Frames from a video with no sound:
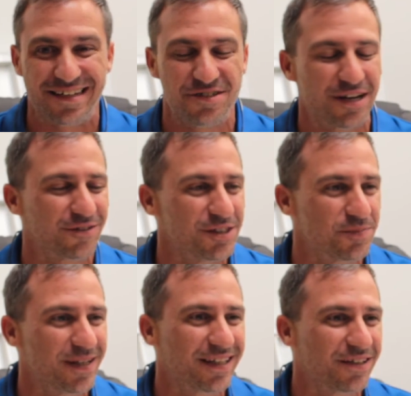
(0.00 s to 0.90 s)
generally
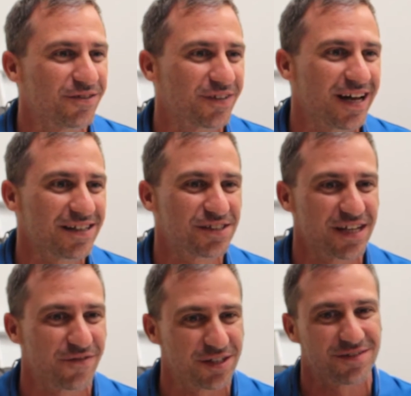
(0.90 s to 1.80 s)
speaking, you've got
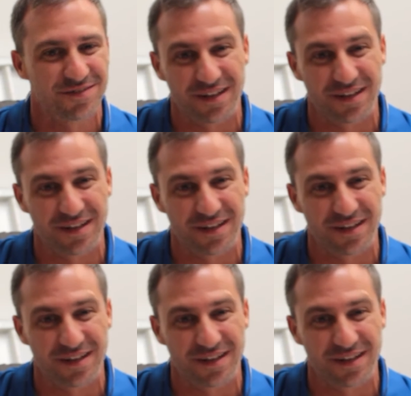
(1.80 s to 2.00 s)
7.